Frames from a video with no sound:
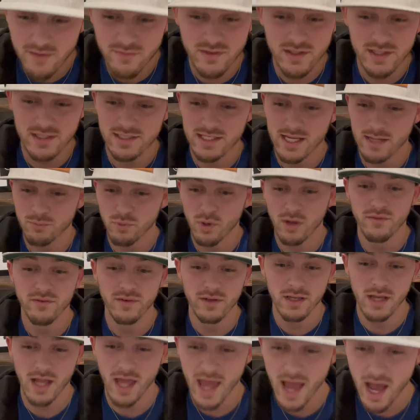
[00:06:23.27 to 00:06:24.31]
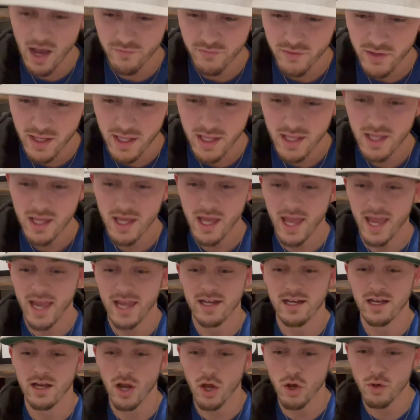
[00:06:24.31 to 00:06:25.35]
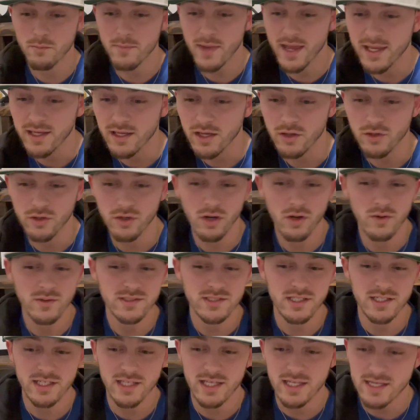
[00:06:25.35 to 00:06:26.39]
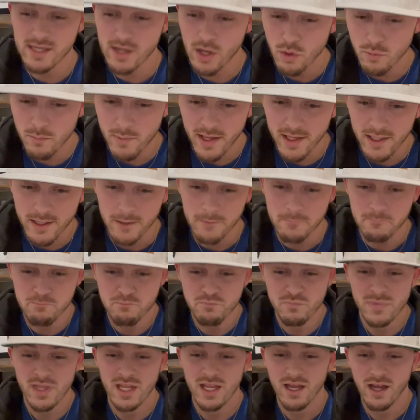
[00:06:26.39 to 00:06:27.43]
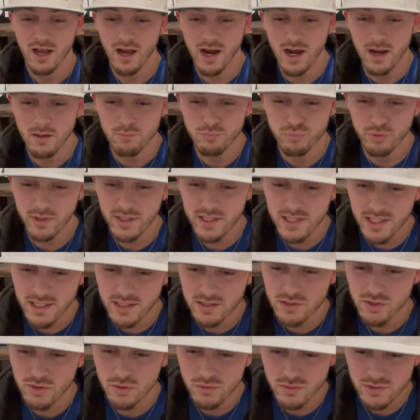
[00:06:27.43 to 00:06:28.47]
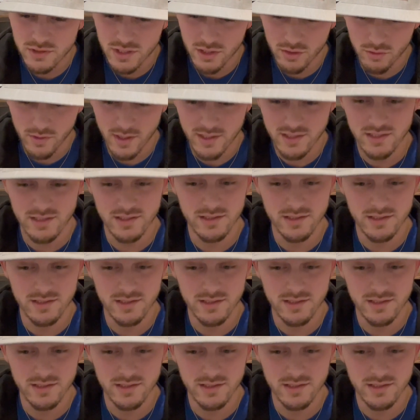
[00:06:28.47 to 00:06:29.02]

the example of an alpha and an omega. You're always going to get an omega. All right, breeding 2 generation